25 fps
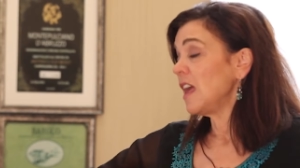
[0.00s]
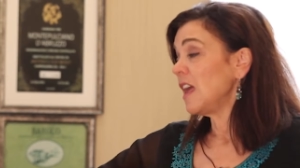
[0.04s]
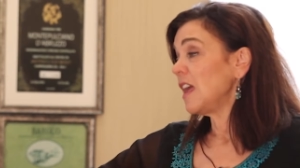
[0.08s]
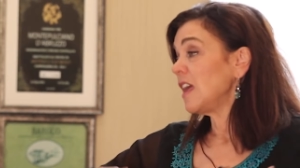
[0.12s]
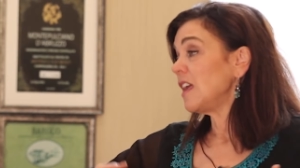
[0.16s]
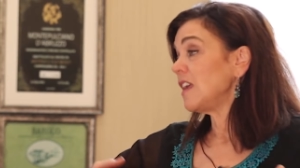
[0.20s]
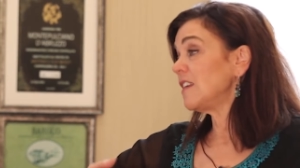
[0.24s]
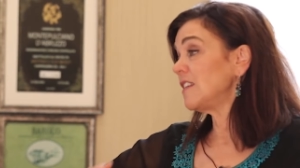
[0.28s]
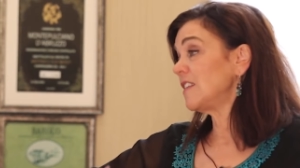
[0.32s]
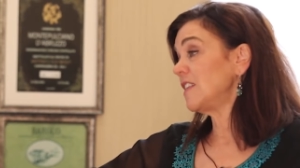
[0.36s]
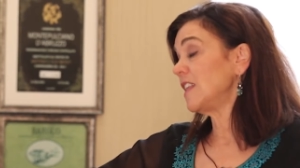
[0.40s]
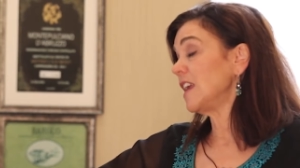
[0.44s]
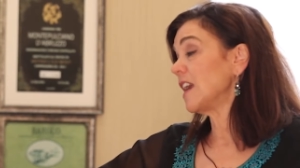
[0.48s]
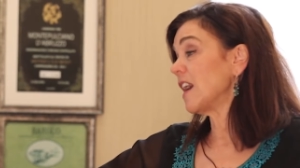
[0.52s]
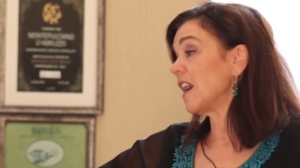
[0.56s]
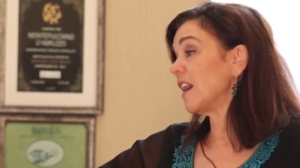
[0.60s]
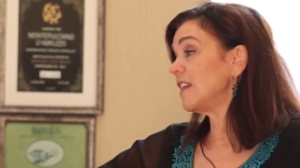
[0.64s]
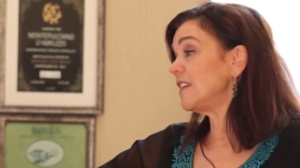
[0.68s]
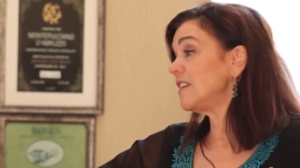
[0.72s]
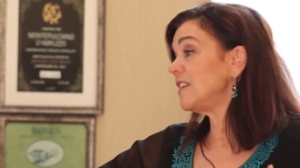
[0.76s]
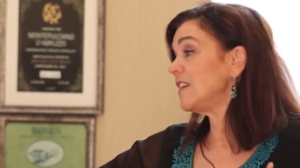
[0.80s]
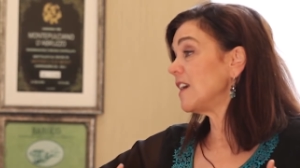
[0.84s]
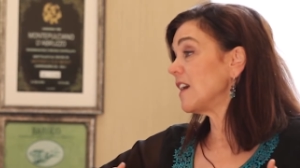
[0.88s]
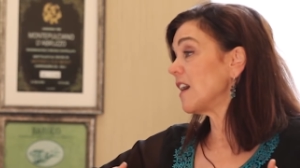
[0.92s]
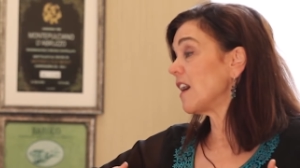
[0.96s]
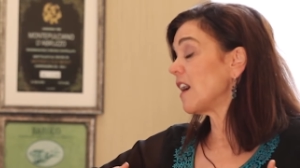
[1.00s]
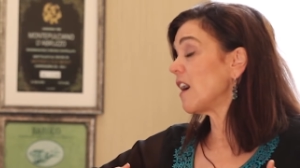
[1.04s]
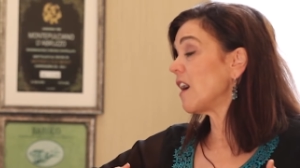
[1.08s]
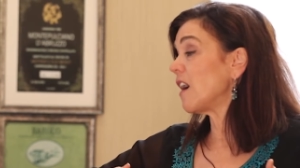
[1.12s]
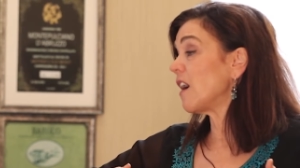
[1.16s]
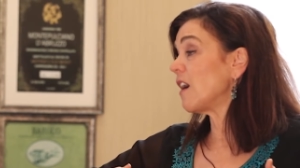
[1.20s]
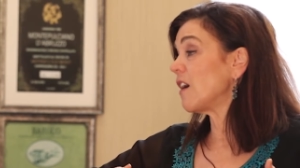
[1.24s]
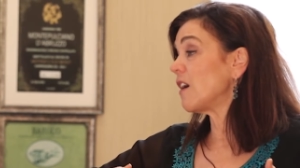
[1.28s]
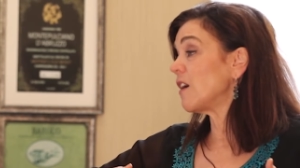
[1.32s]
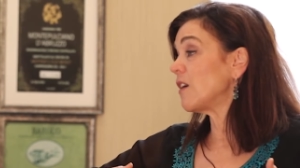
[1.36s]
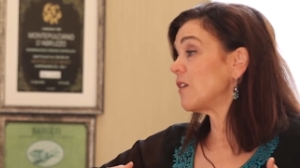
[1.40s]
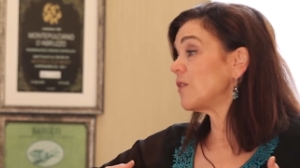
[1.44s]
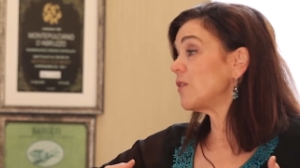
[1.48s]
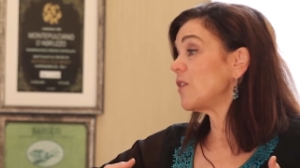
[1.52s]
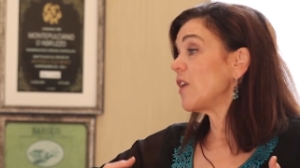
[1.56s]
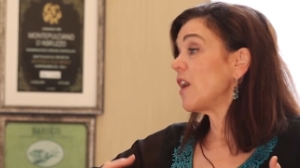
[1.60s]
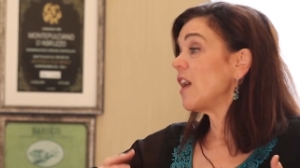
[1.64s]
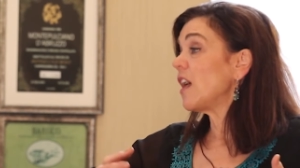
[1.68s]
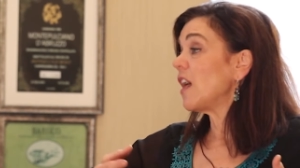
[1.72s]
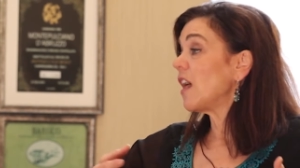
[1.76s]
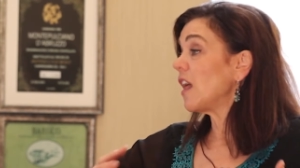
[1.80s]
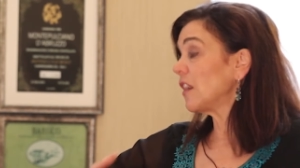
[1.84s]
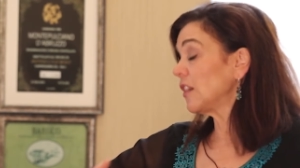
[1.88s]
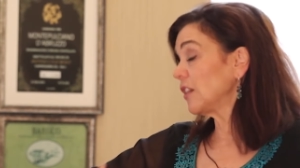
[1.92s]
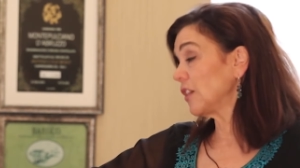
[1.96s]
is the idea of
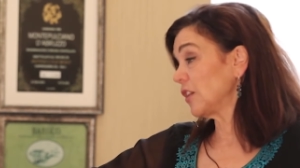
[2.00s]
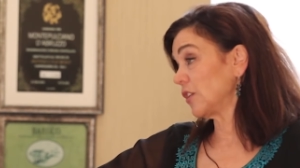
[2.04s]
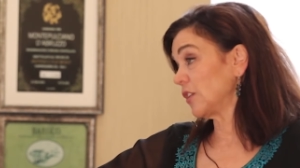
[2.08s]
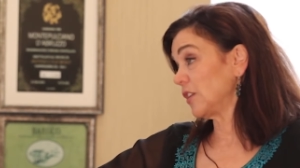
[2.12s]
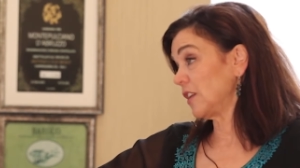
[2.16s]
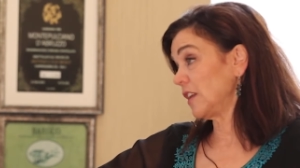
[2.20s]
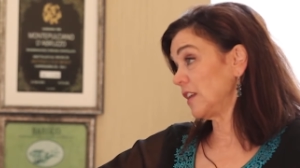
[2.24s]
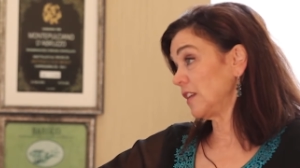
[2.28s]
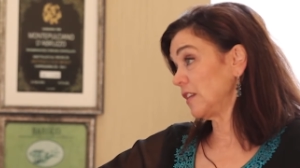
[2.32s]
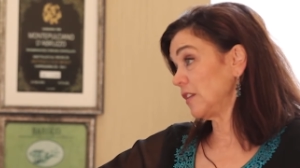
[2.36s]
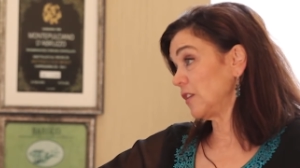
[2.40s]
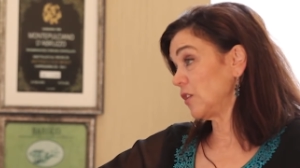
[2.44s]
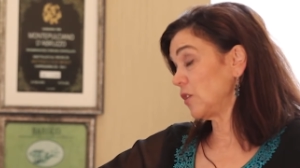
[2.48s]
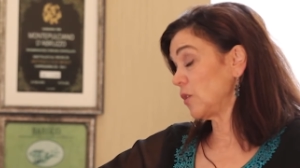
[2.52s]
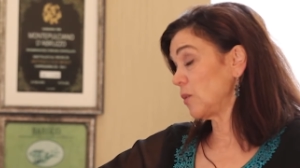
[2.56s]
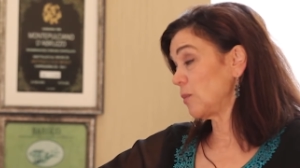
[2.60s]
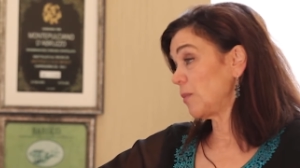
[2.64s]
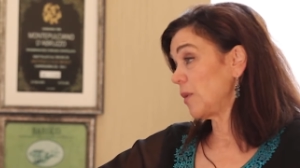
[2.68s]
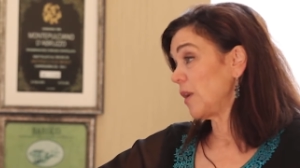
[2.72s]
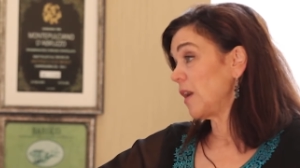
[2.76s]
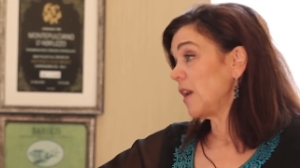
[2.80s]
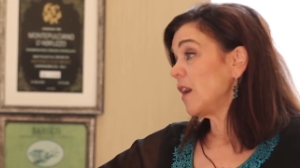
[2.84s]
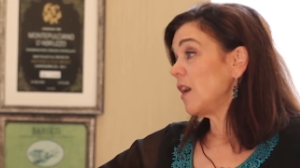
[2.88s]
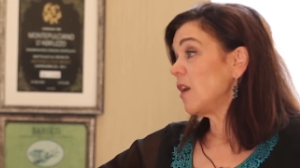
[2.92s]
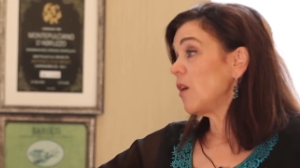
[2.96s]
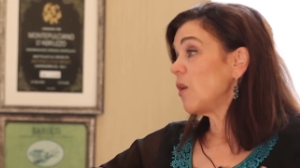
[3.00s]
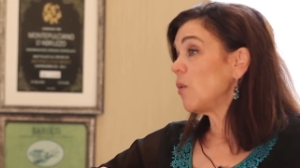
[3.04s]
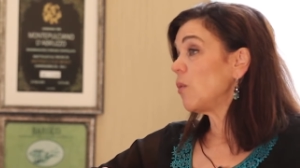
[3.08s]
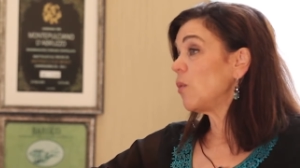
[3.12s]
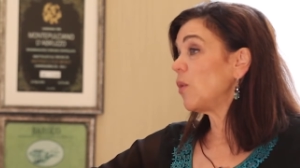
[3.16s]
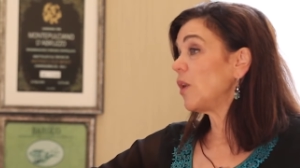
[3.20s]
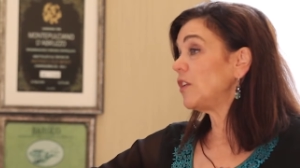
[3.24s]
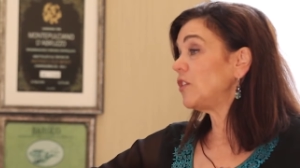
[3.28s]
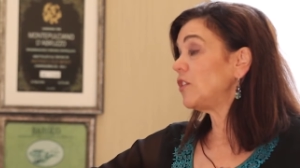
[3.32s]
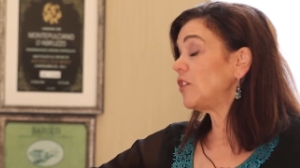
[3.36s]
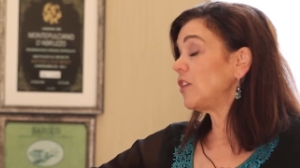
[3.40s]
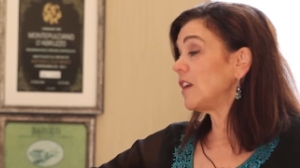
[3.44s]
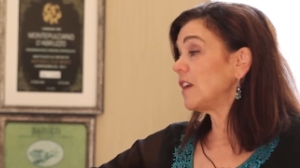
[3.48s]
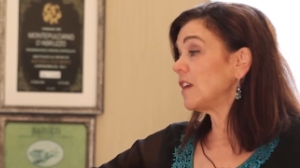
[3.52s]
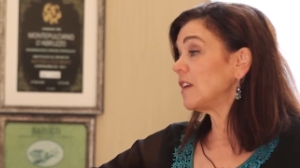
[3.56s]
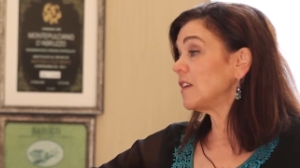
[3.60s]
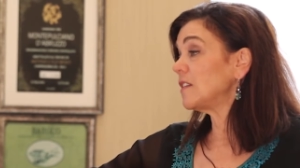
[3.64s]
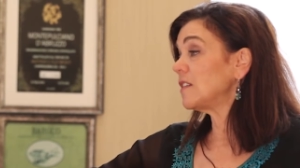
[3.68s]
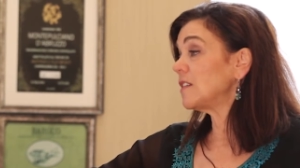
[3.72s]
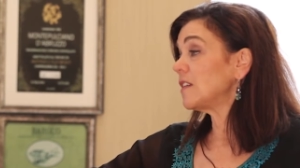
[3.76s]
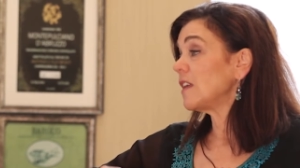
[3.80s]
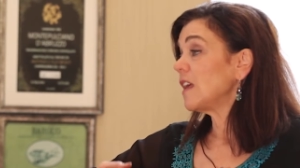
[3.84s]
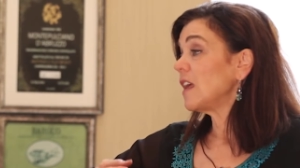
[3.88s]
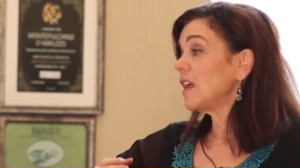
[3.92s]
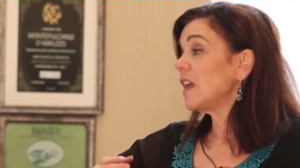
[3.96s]
a learning loop, which is